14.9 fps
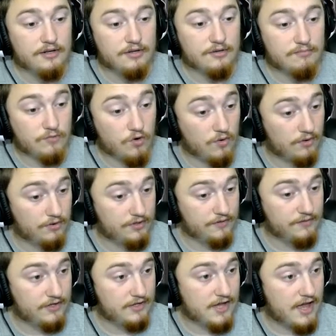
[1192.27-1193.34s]
quality of
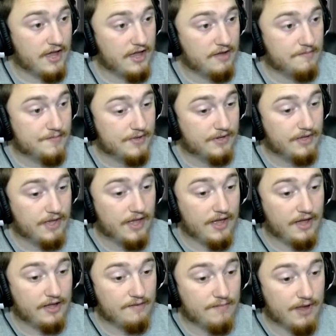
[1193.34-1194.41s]
the game,
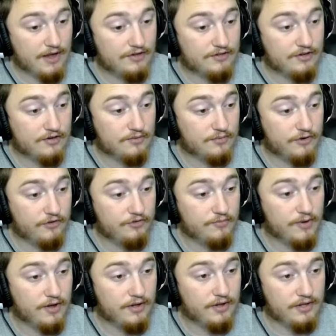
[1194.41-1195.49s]
and back to
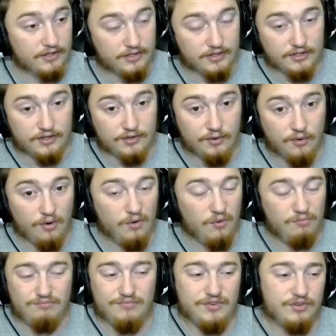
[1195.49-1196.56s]
charisma.
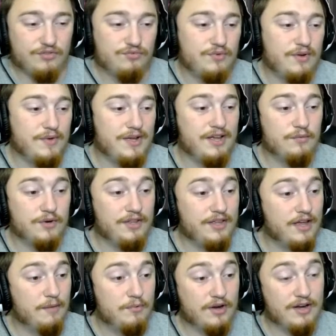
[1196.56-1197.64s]
we can really
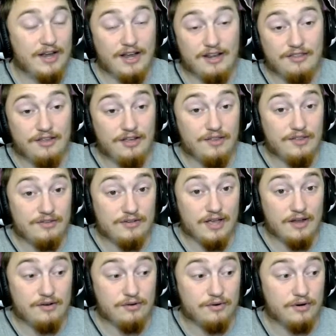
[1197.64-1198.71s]
upgrade anything in this
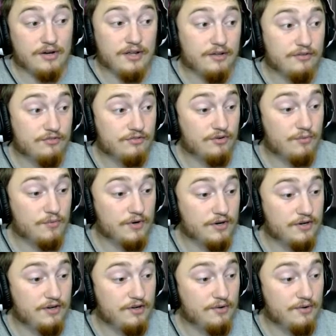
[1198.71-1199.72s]
category, so we're going to go